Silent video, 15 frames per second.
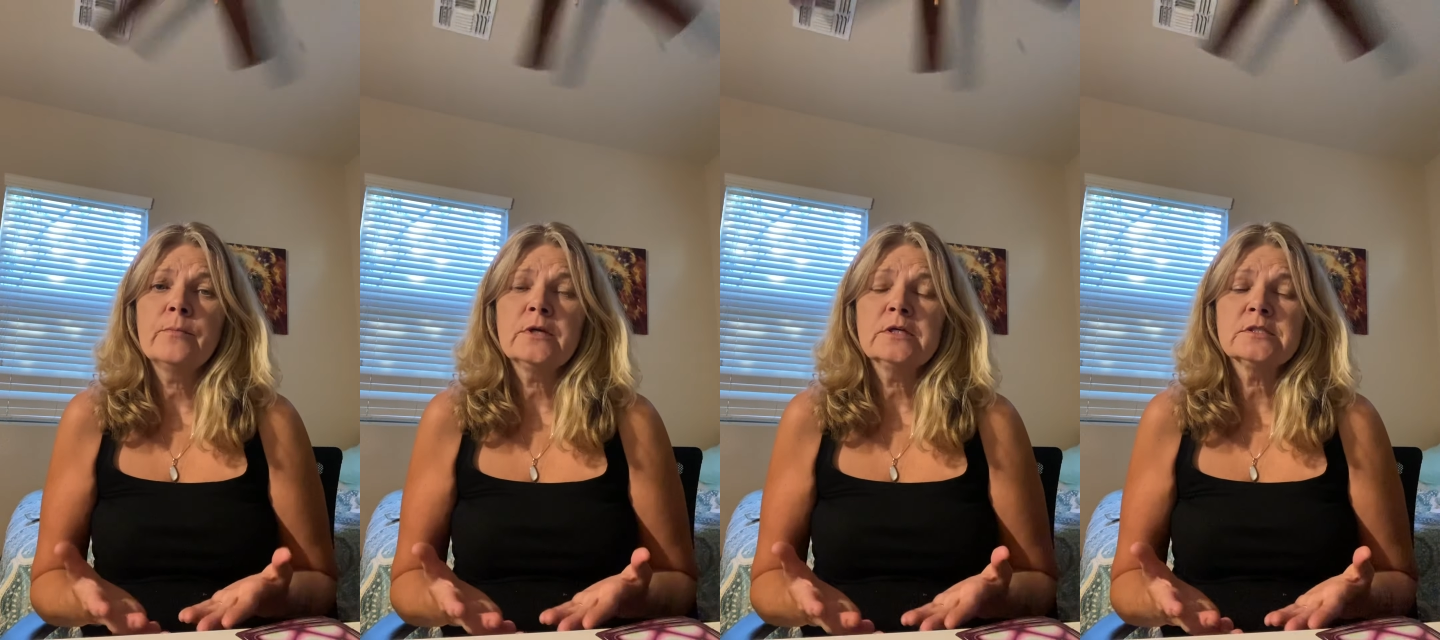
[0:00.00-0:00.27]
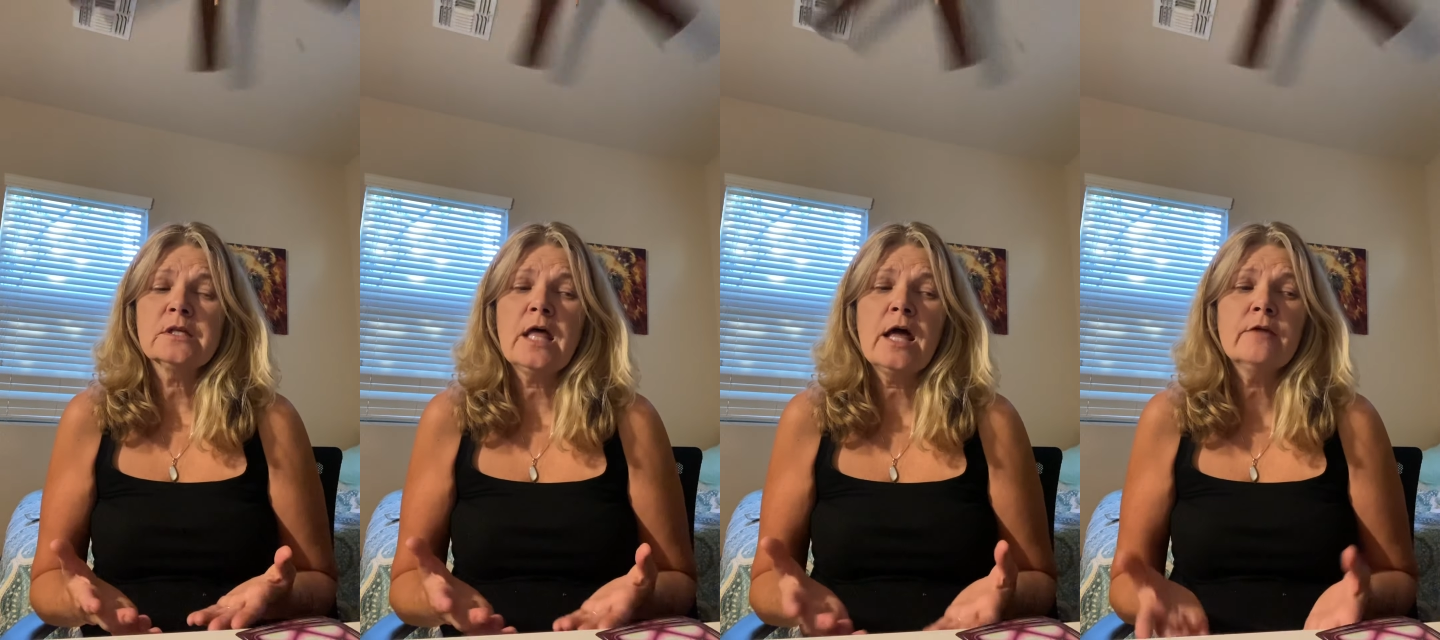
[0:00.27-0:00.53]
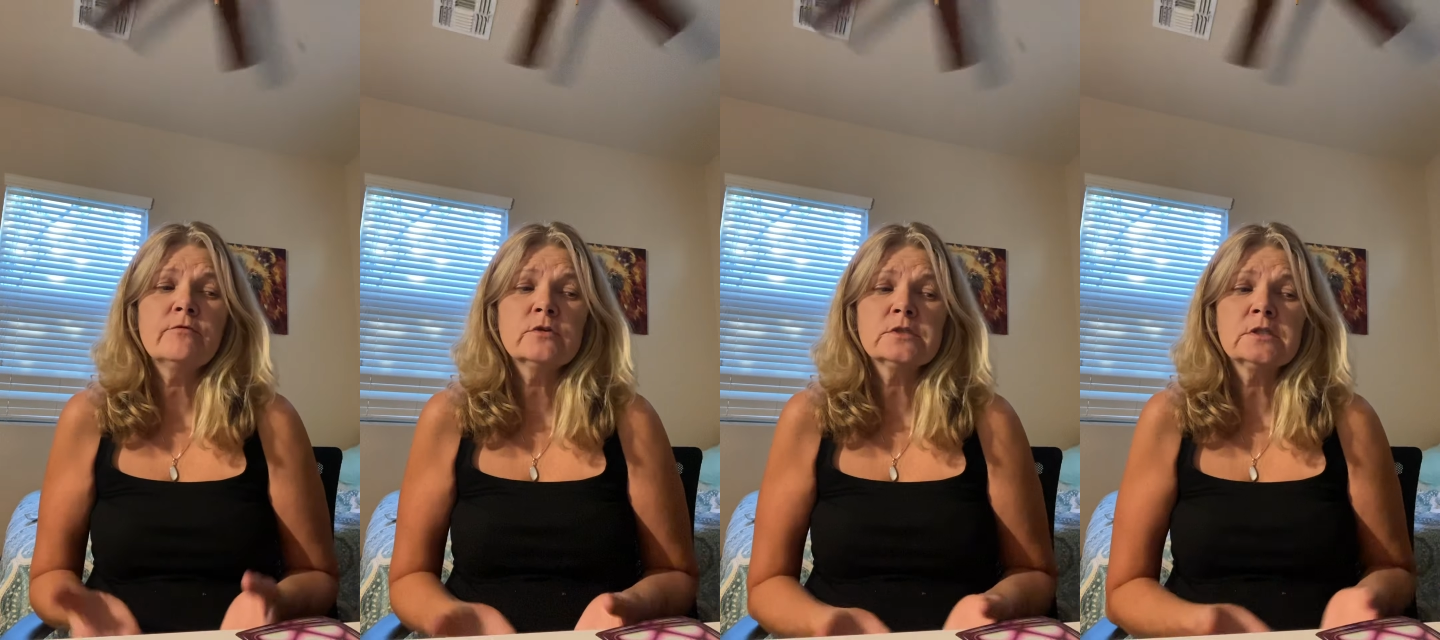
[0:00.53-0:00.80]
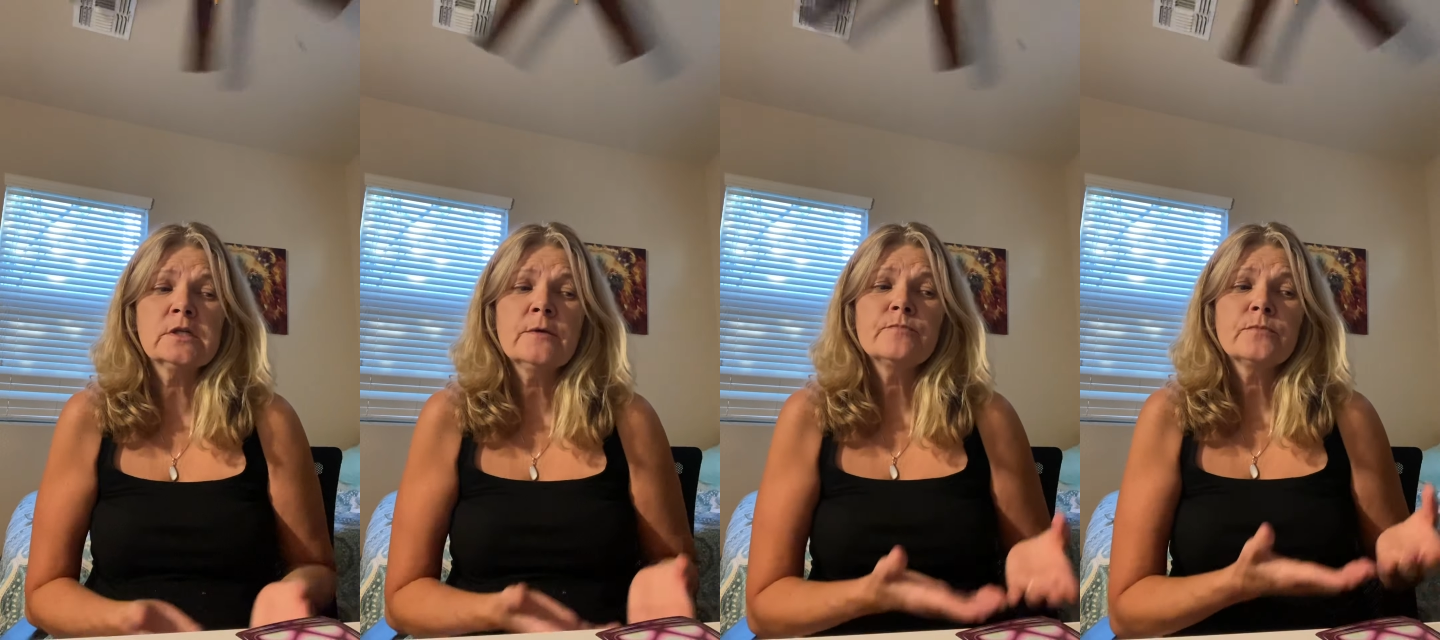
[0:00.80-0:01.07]
Because a lot of
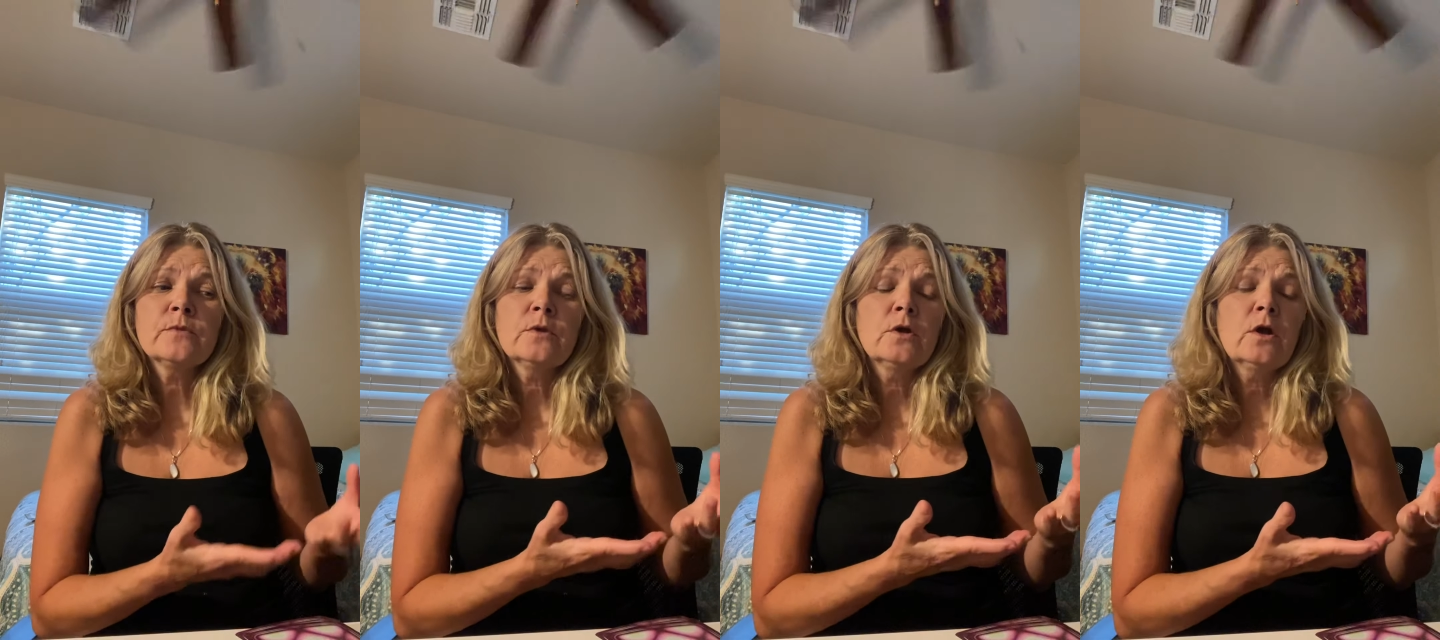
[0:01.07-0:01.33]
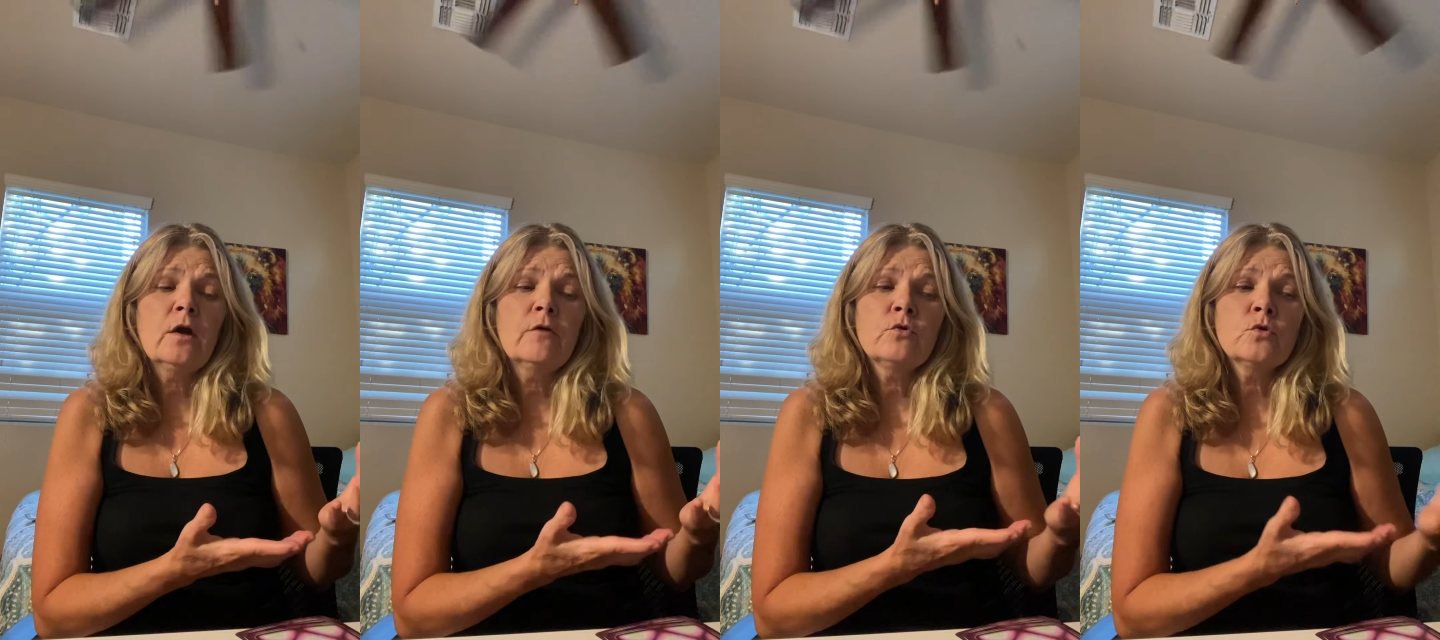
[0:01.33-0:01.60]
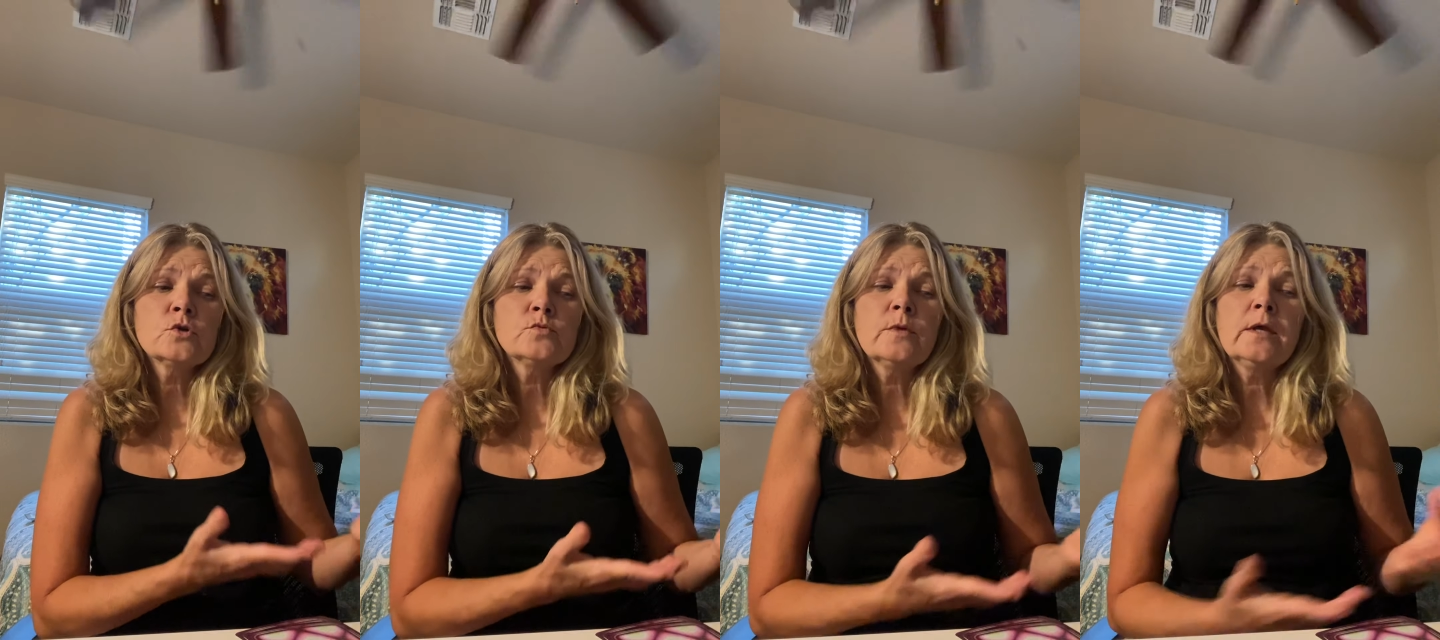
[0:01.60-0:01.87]
us, of course,